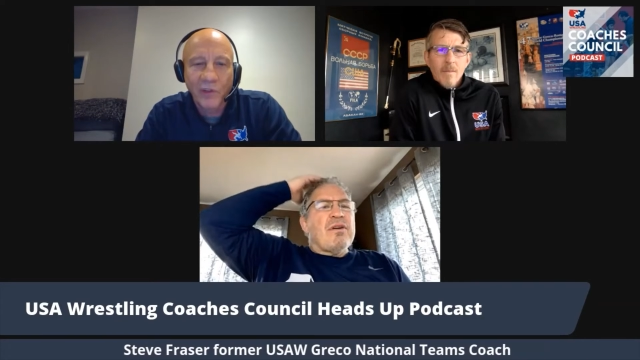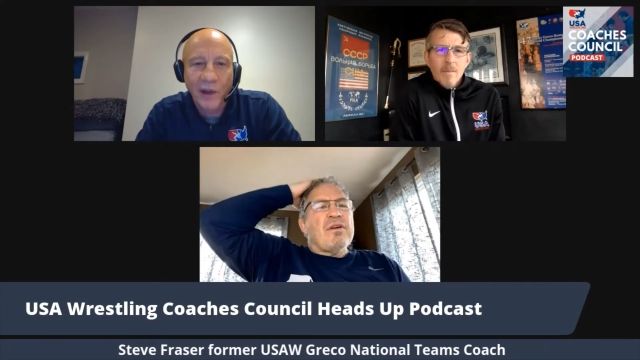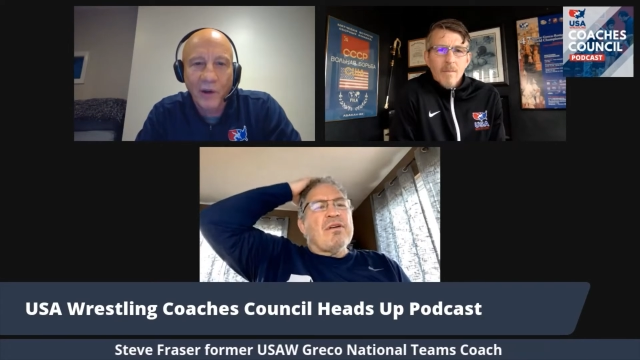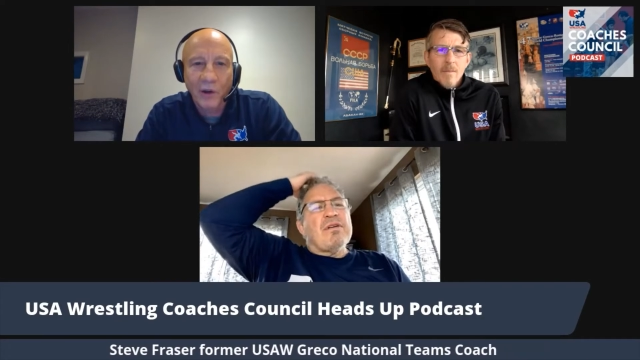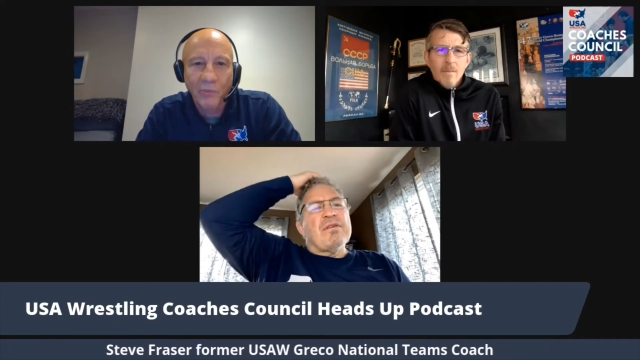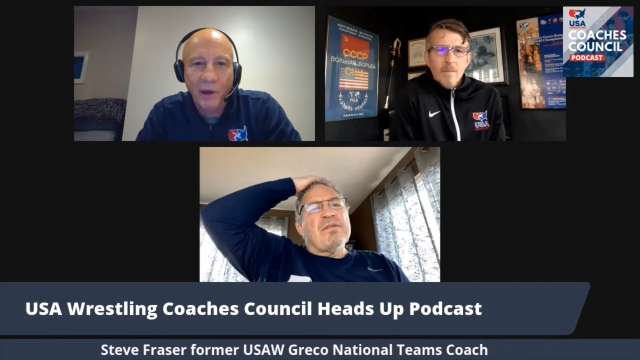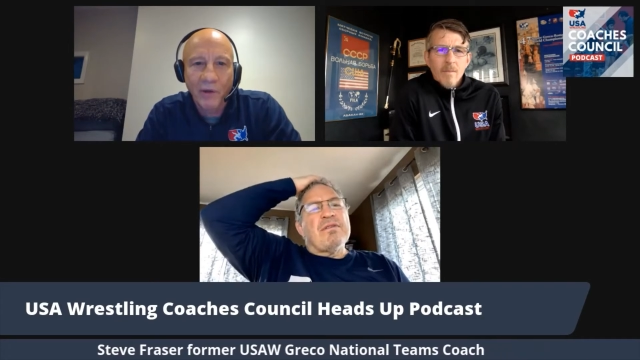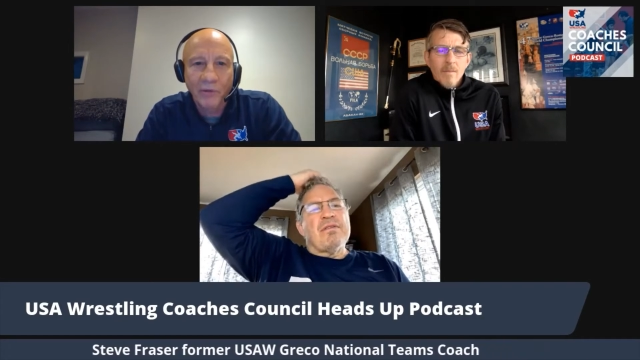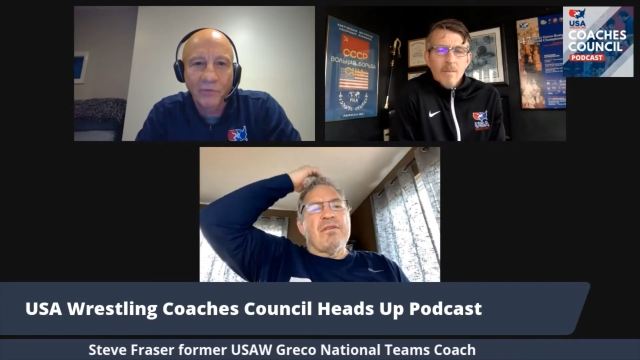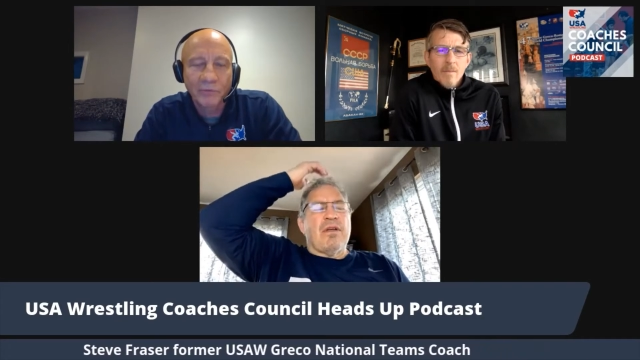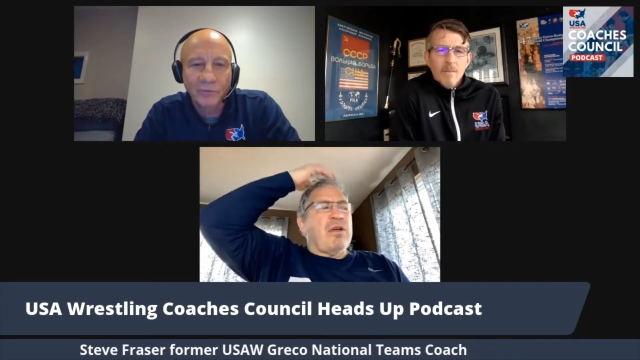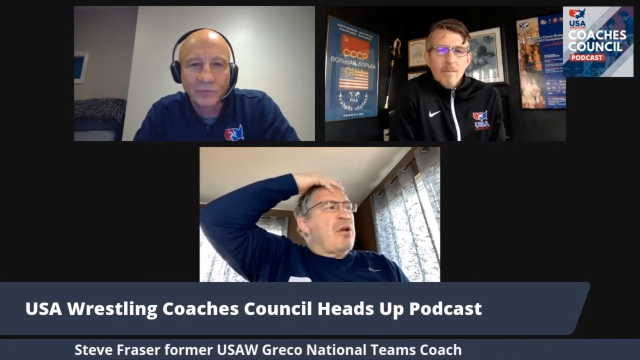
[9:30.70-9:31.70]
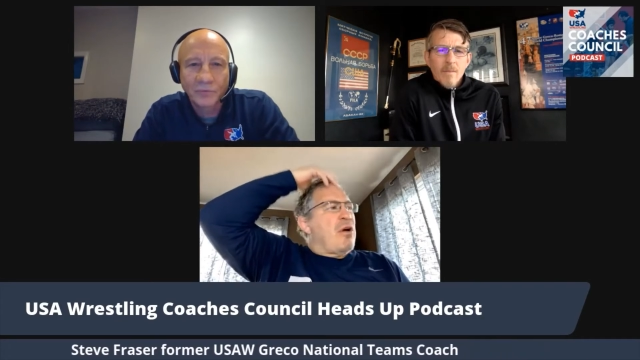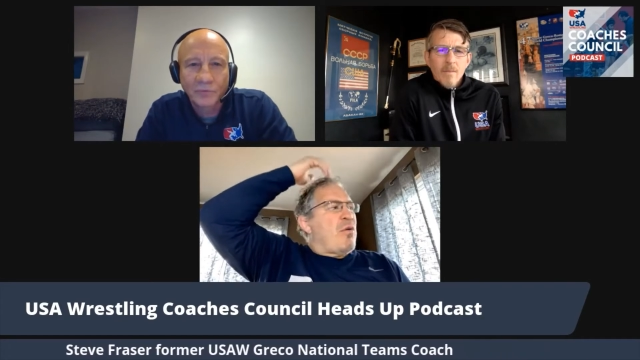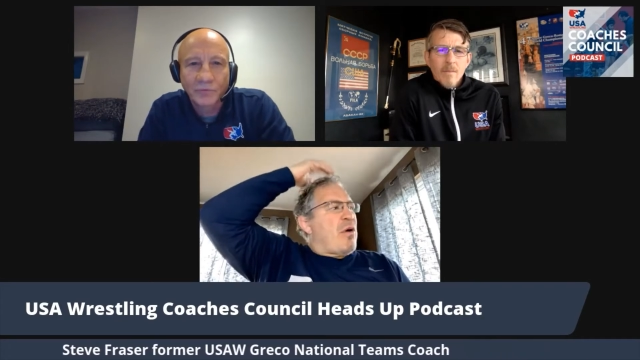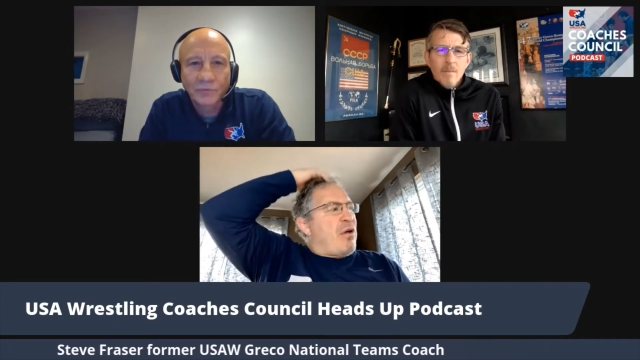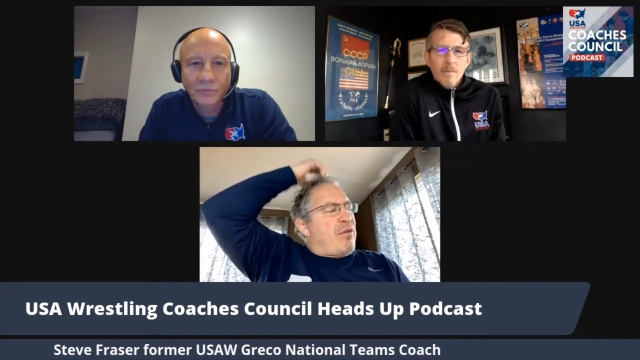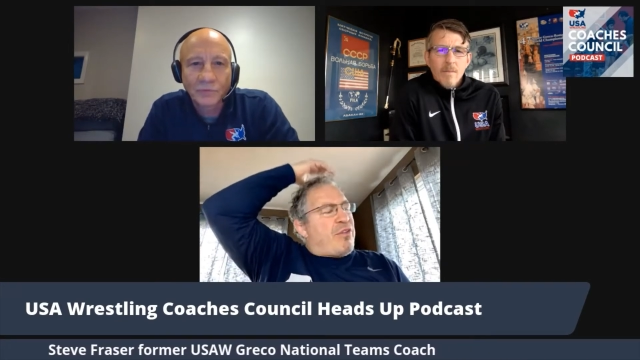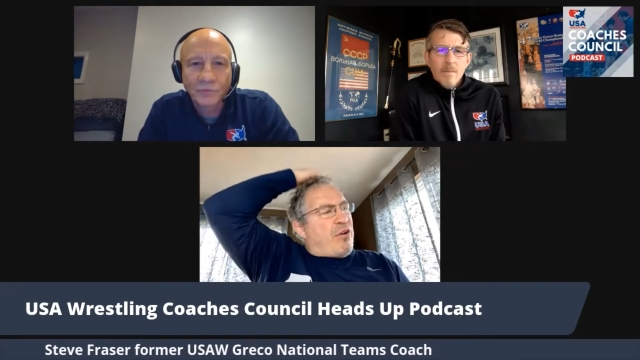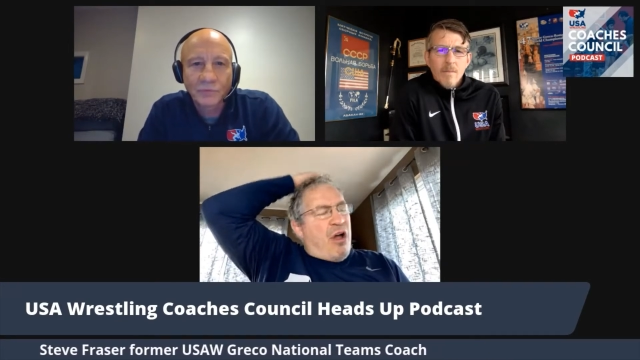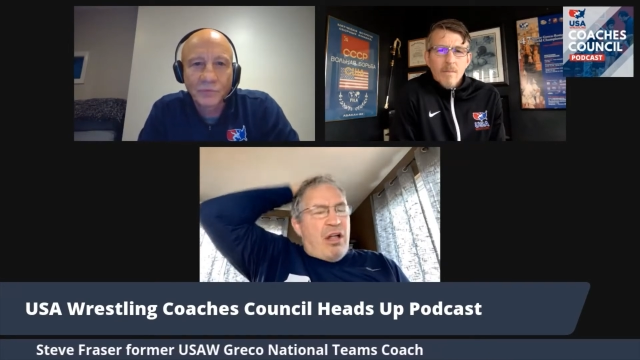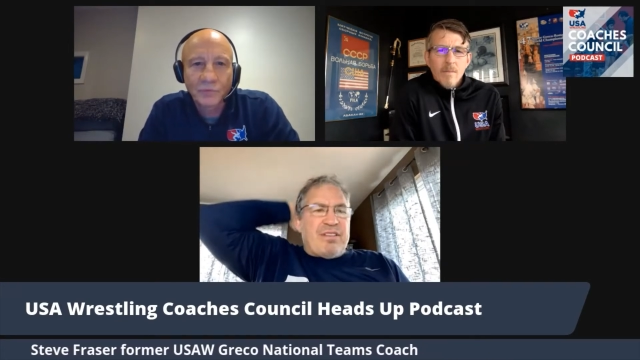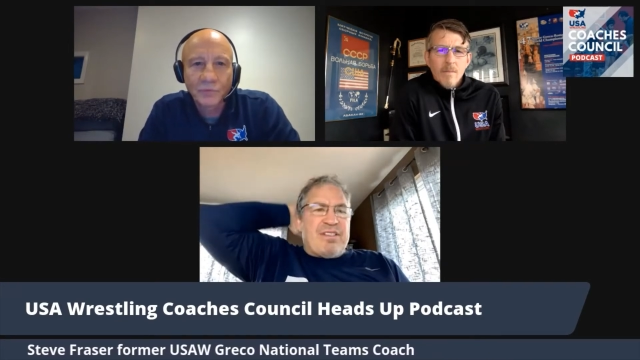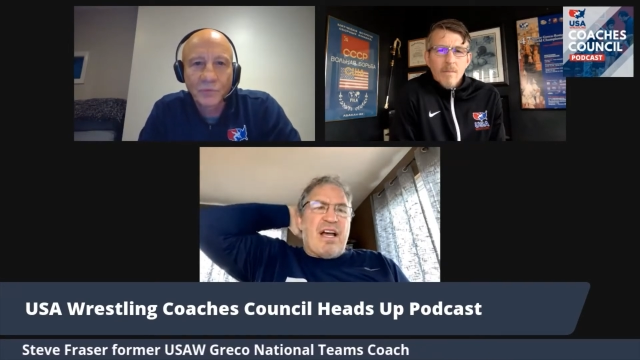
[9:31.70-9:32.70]
Speaker 1: that all about?
Speaker 2: Well, they're
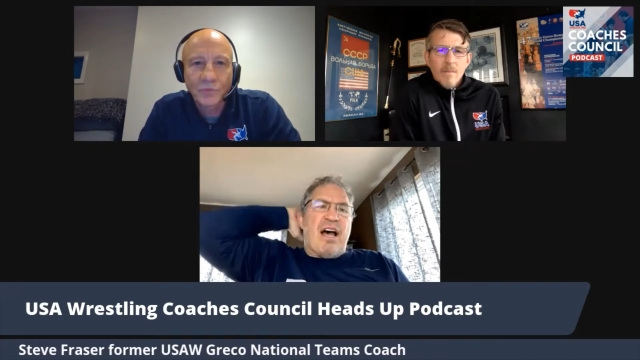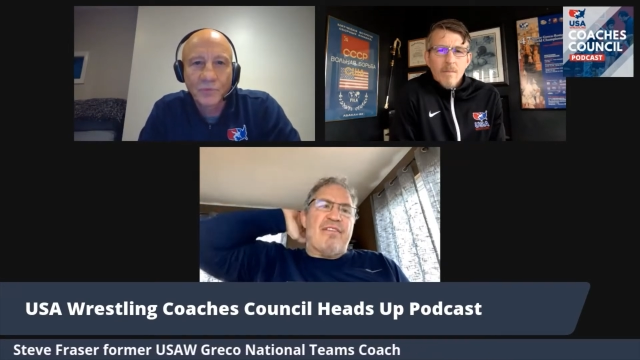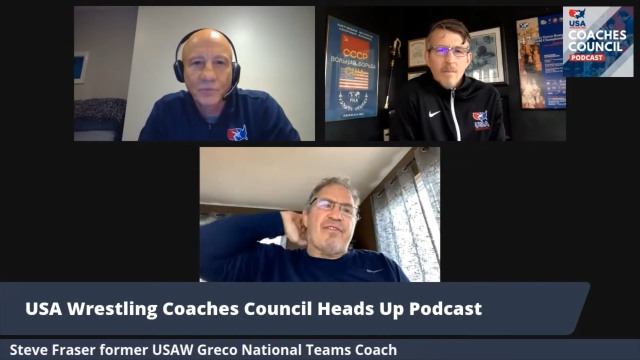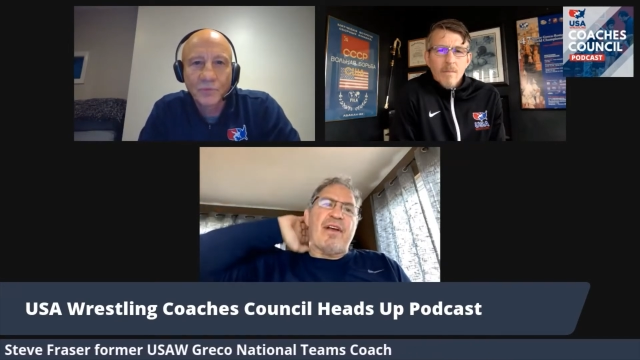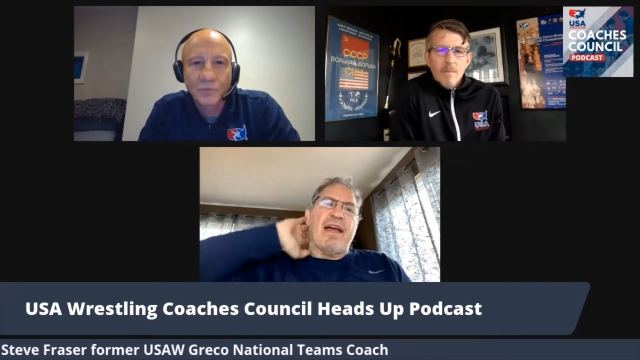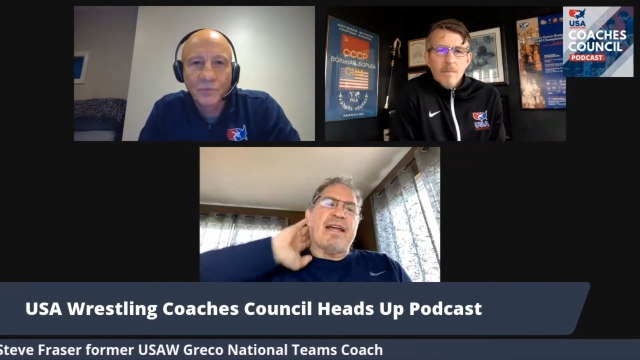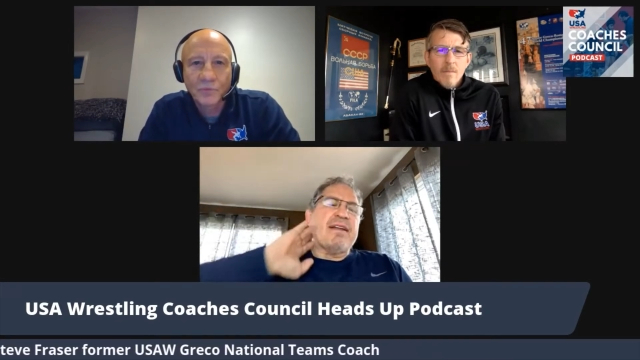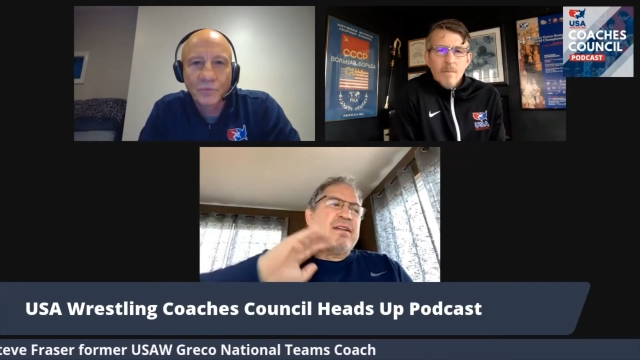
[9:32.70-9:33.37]
all tough, right?